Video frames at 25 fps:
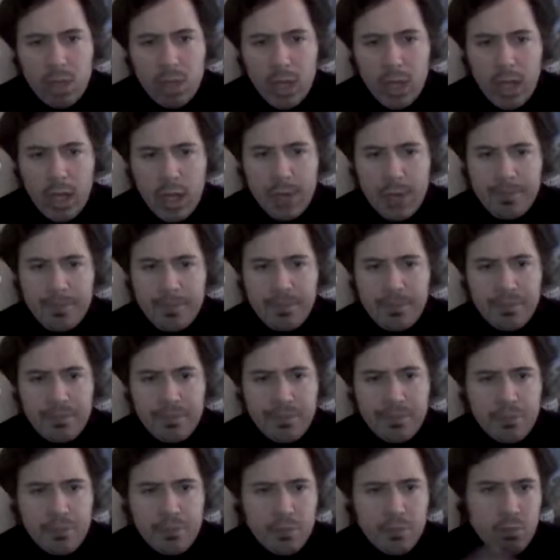
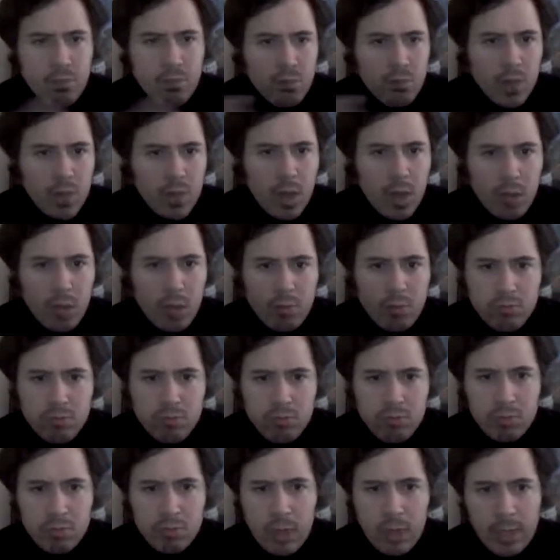
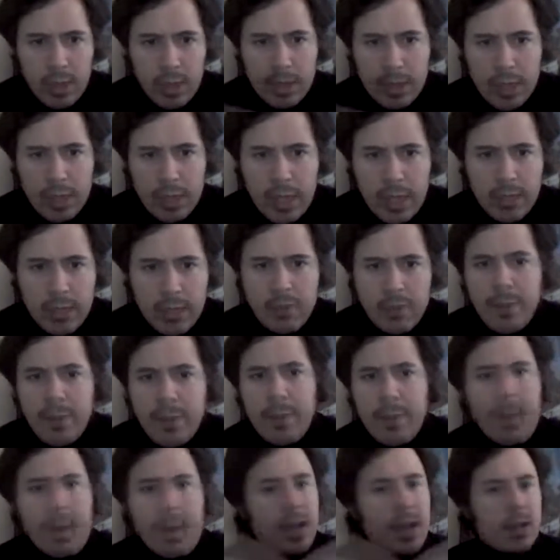I like you guys'
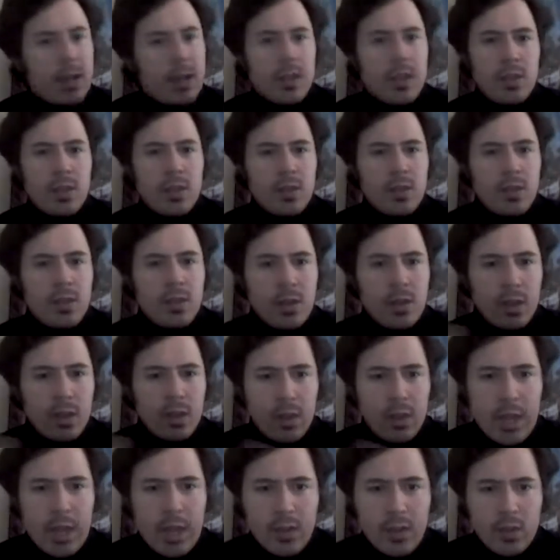feedback. I like
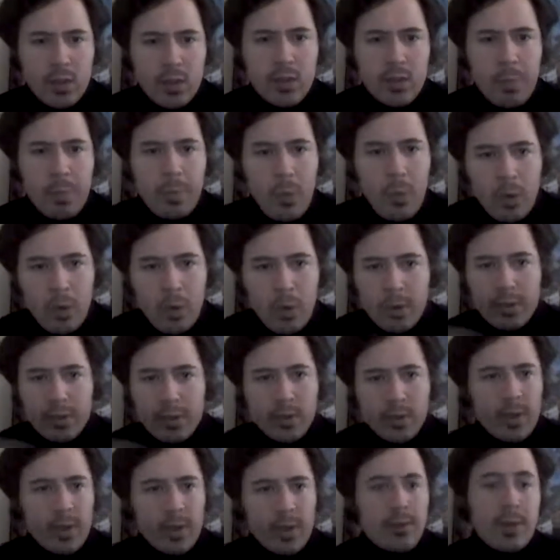your guys' support
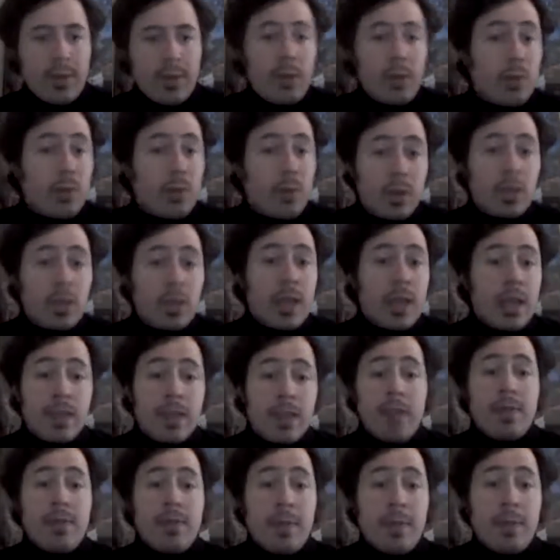and stuff, and I want you
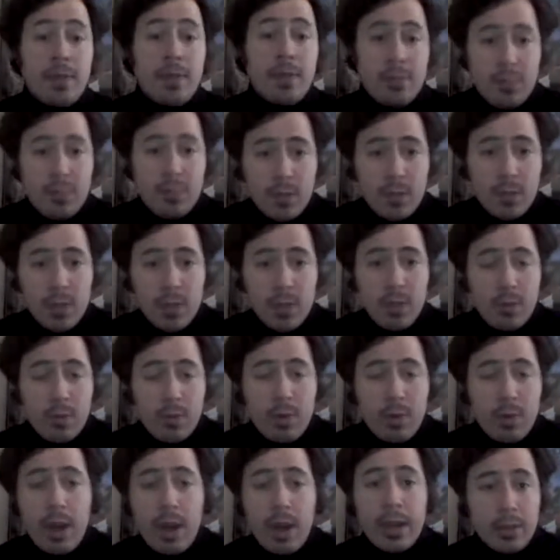guys to have the best
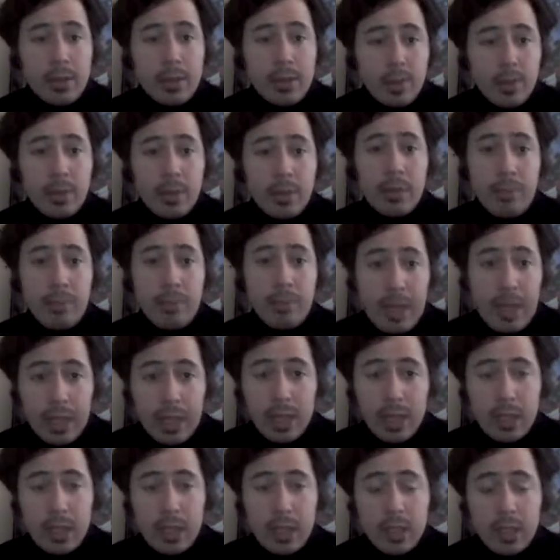product that we can
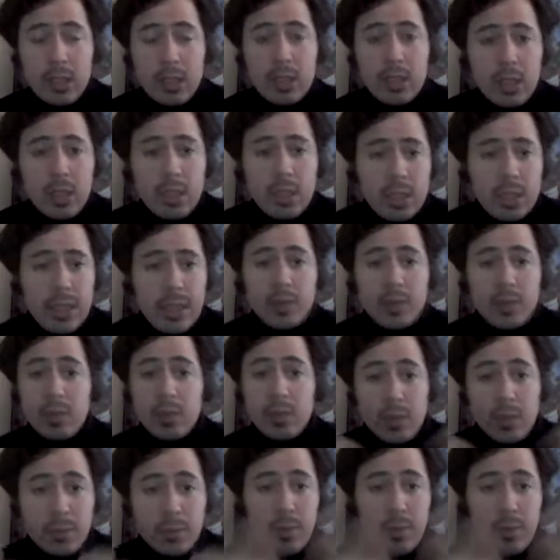make. That's
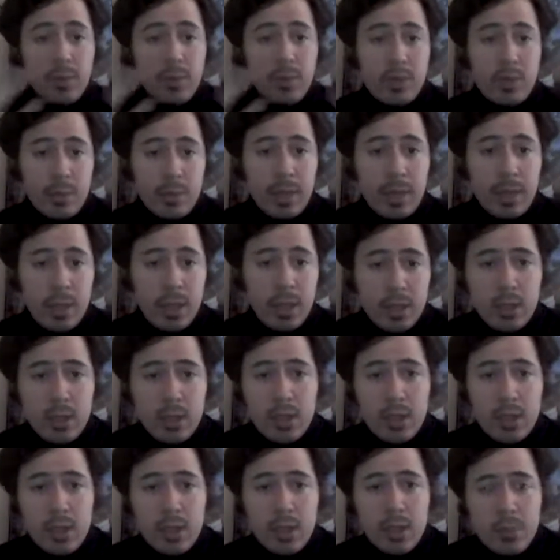what's important to me.
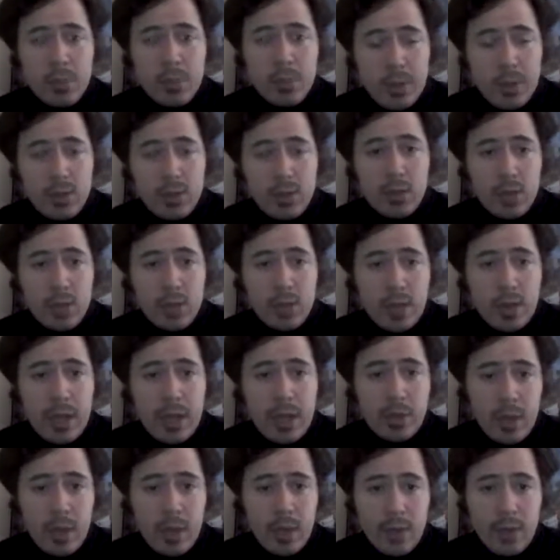Making sure you
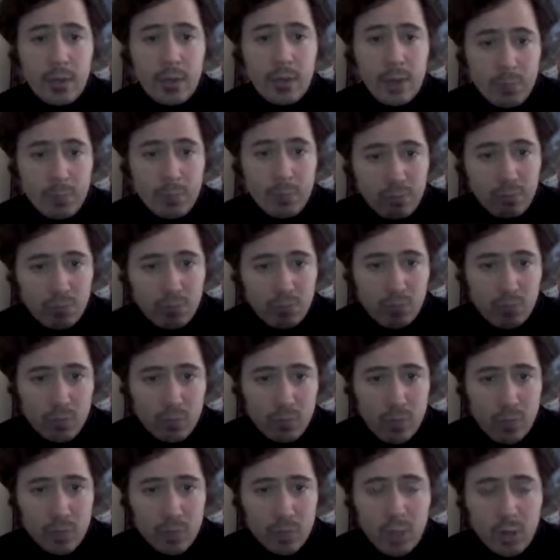guys have what
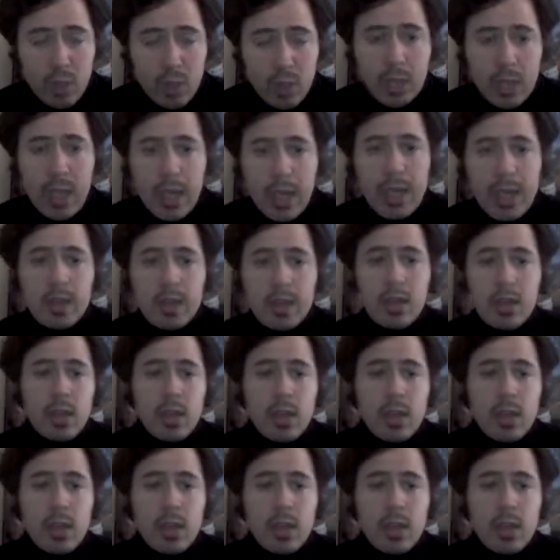is good. And